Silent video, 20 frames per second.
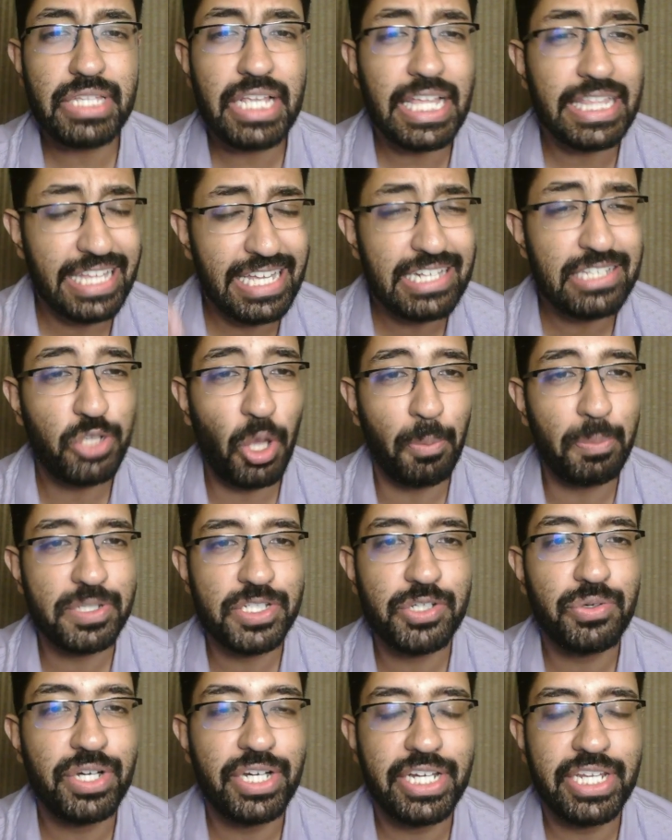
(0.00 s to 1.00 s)
there is
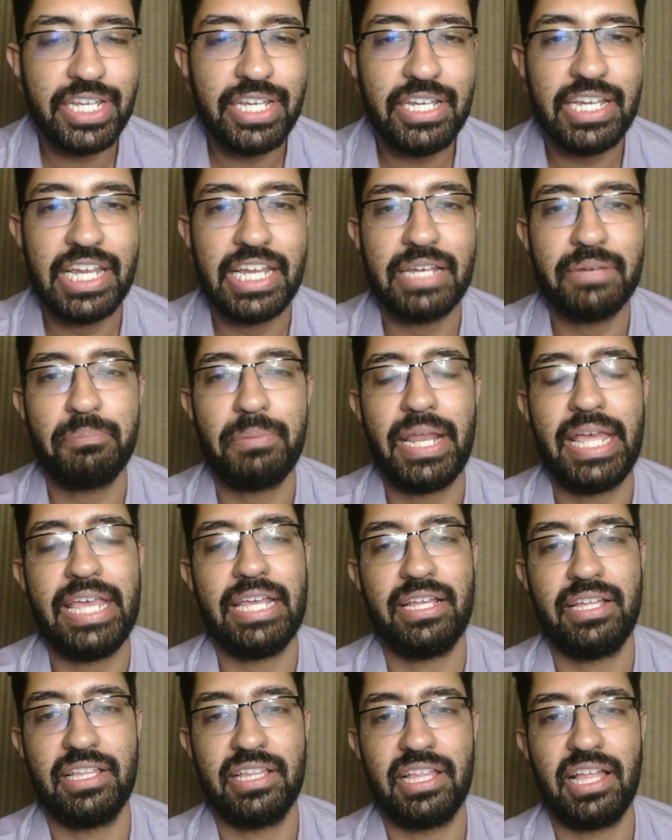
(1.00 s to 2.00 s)
opportunity in
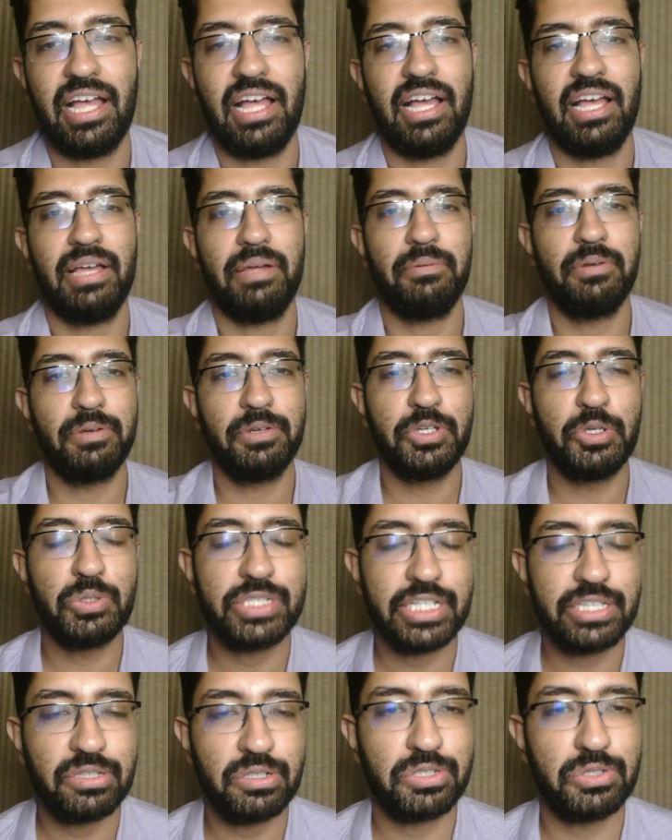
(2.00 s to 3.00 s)
playing
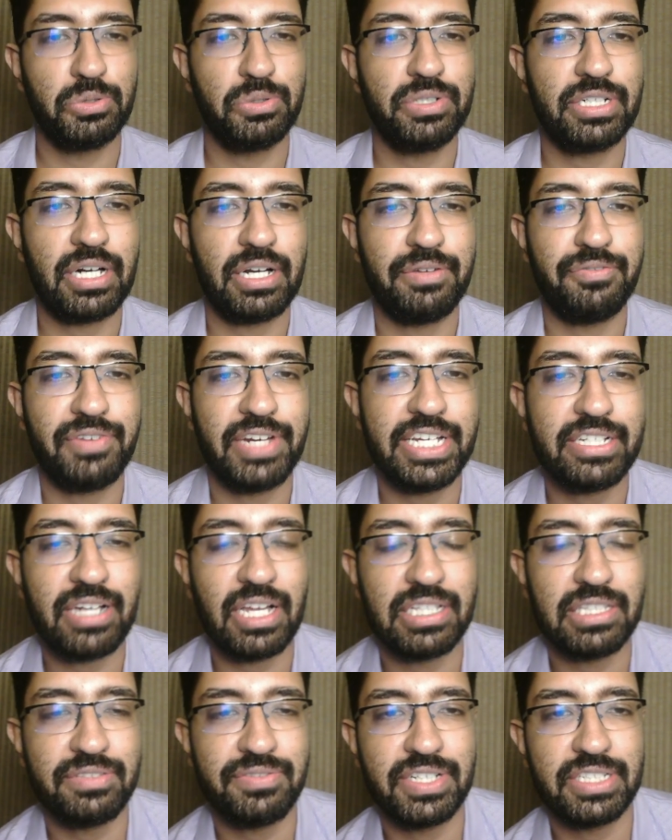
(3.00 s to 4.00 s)
using those two free
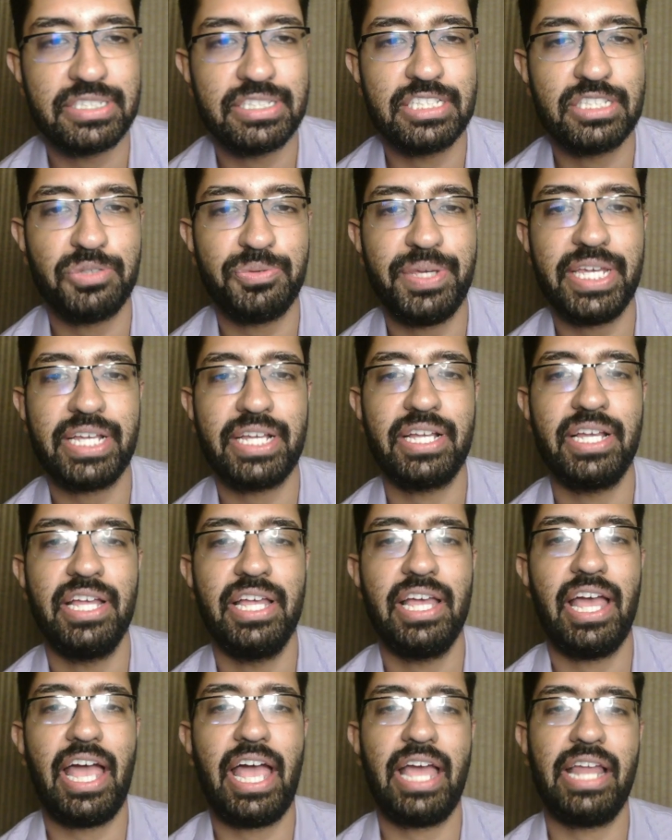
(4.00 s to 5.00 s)
transfers this week.
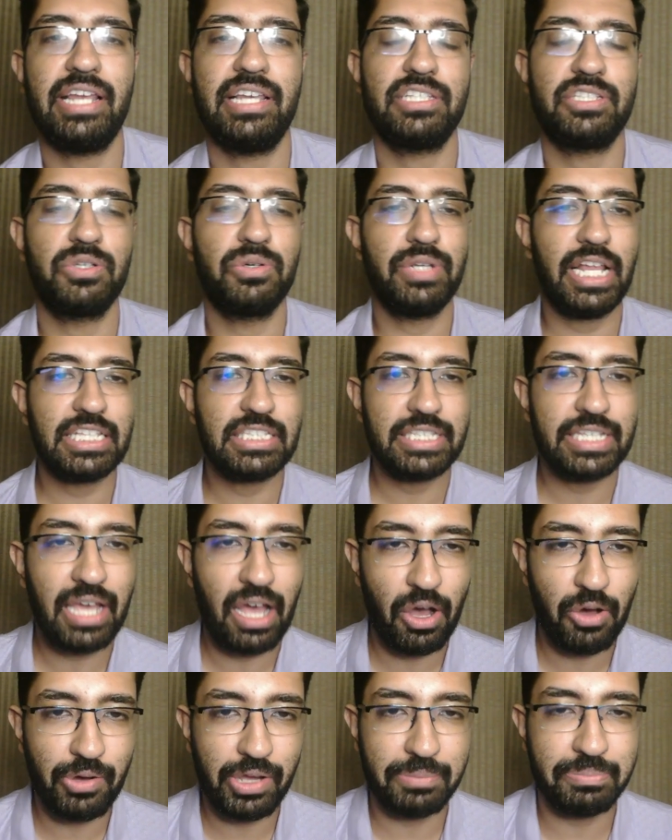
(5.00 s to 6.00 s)
And so let's see
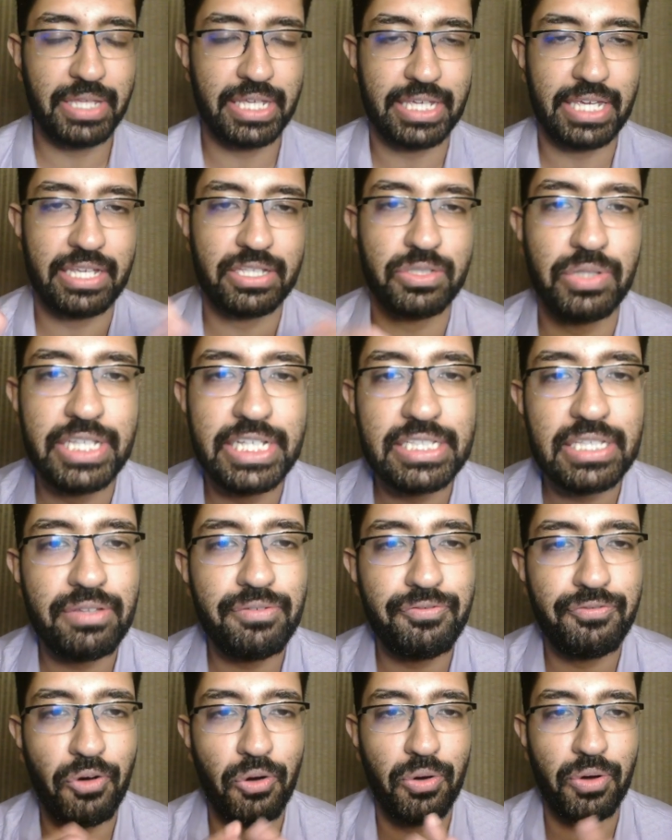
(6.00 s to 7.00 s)
how I'm thinking. So these are the
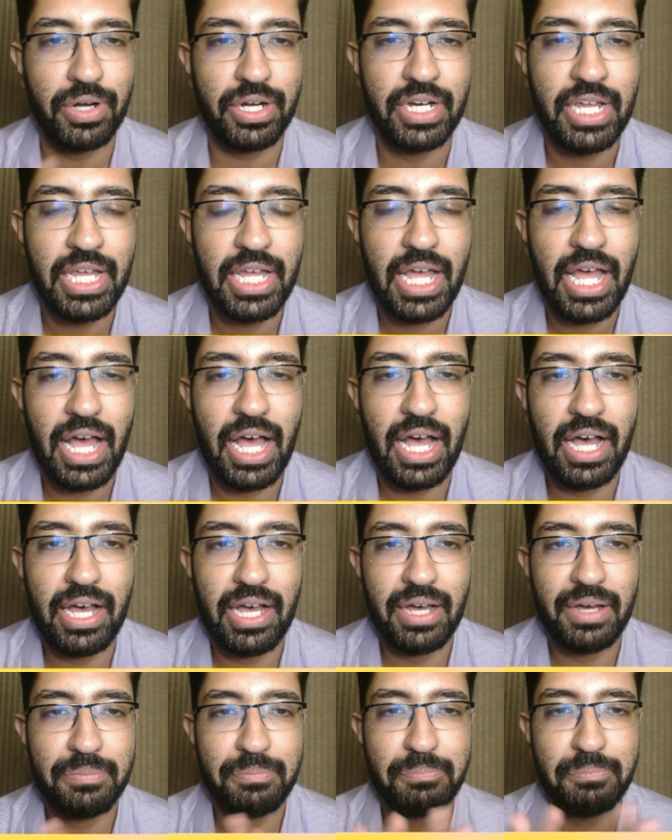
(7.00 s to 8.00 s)
four
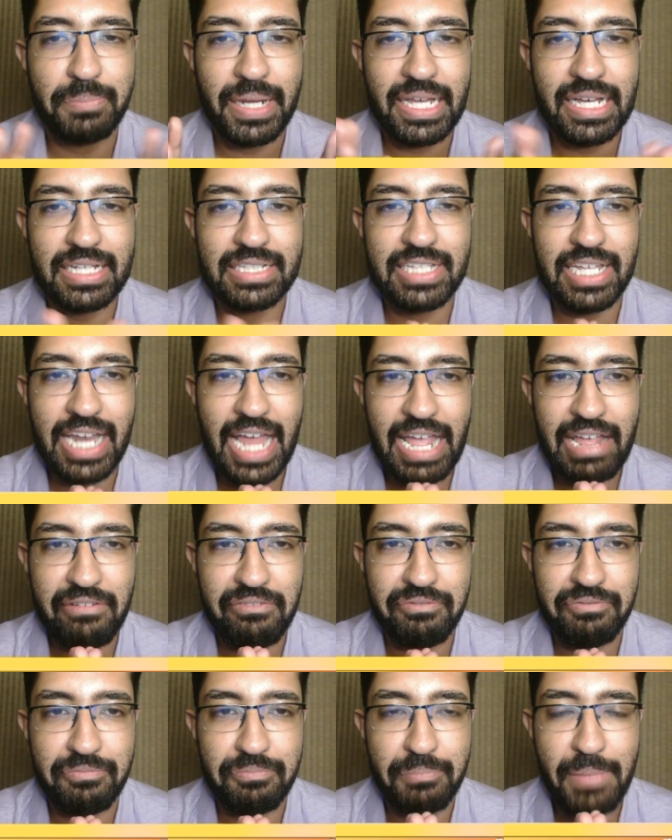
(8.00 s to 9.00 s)
players that I
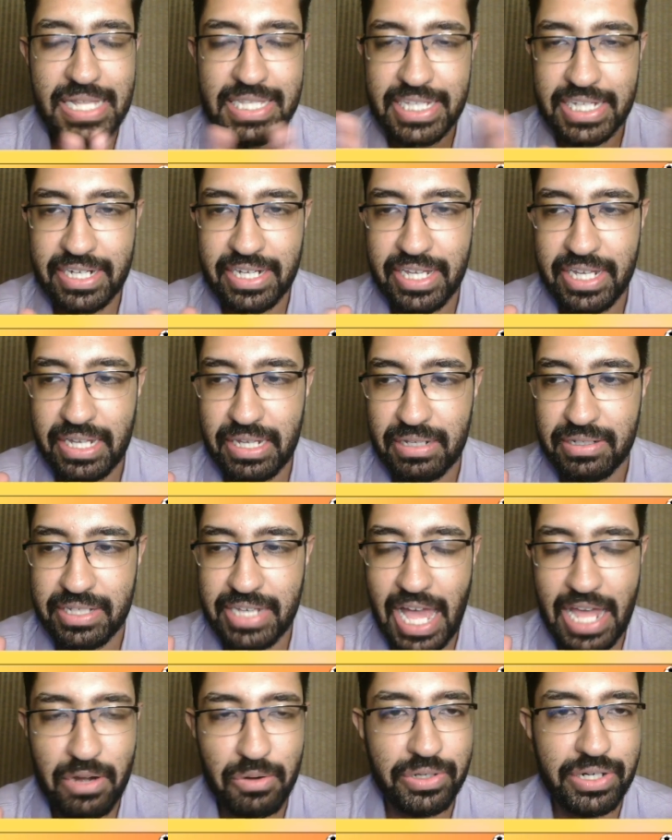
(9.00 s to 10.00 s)
have basically
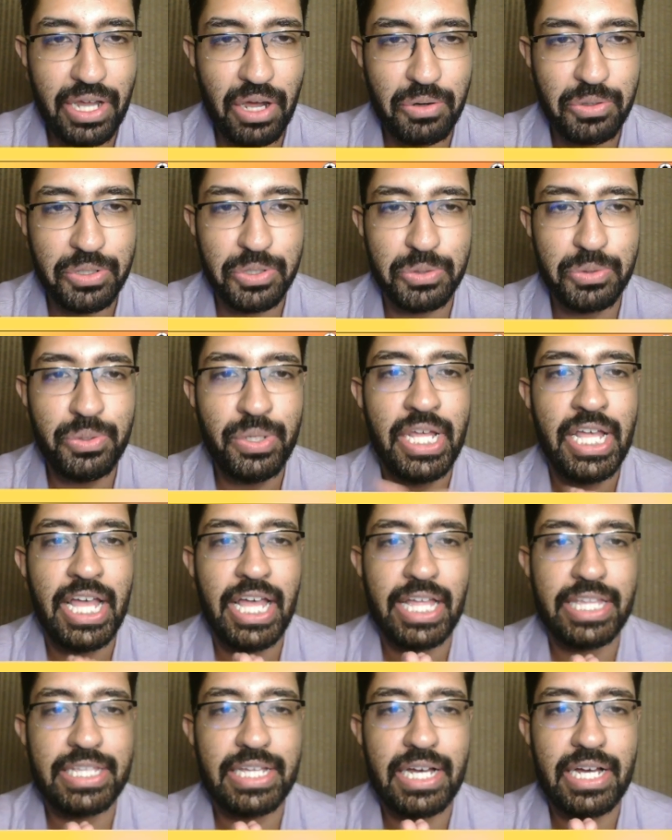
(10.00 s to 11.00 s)
narrowed down to.
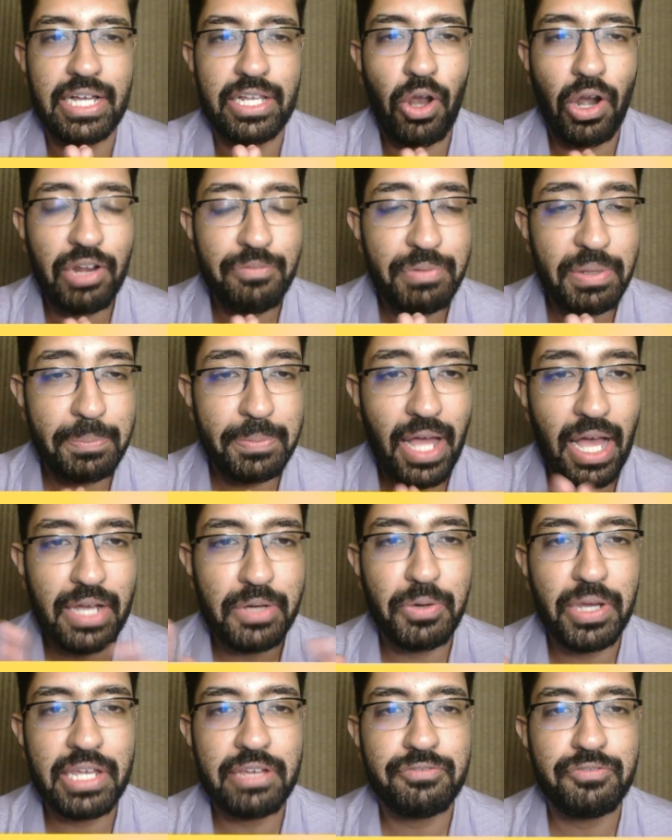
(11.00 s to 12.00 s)
A lot of people are
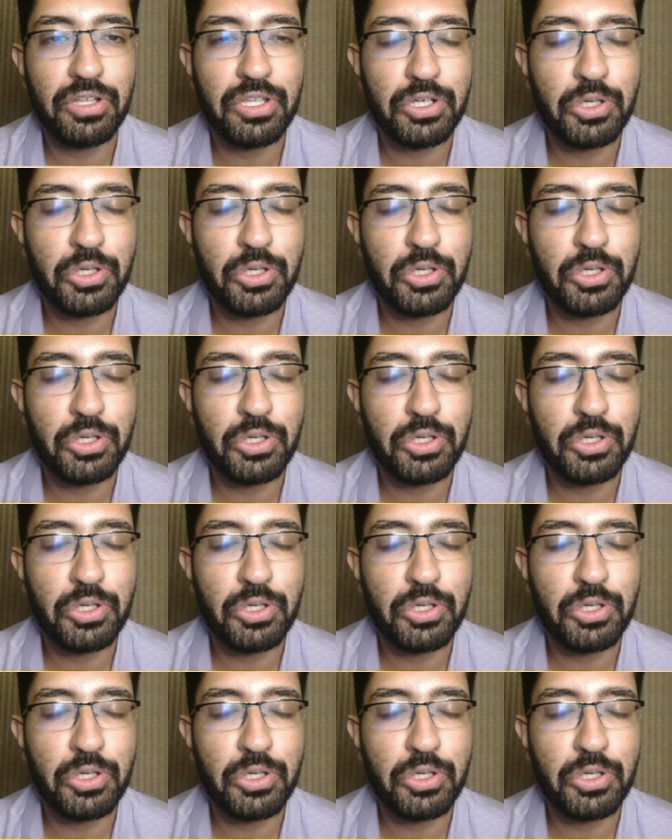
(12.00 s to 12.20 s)
going for